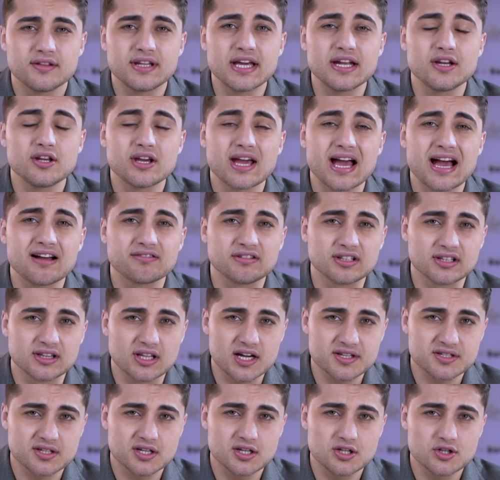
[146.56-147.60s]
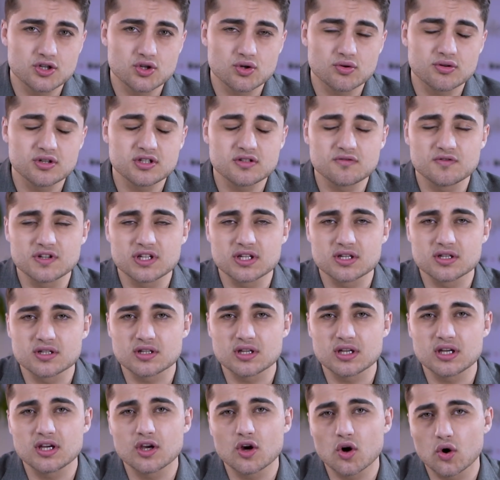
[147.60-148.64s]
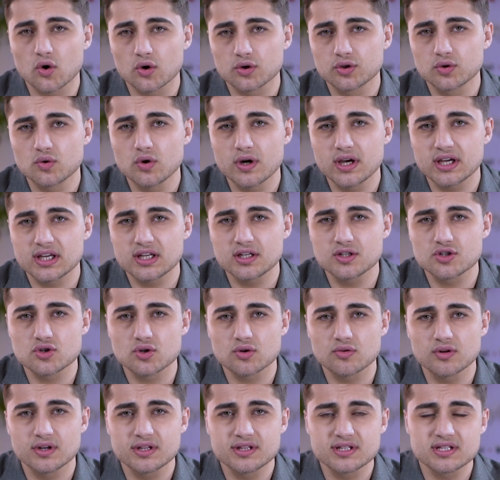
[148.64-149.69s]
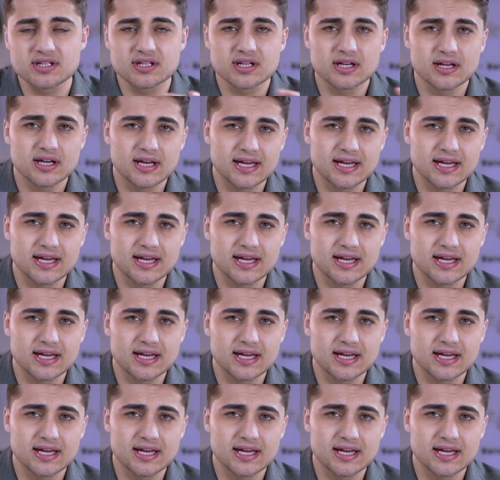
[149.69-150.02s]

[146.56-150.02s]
Then you have the DASK insurance, which is the earthquake insurance.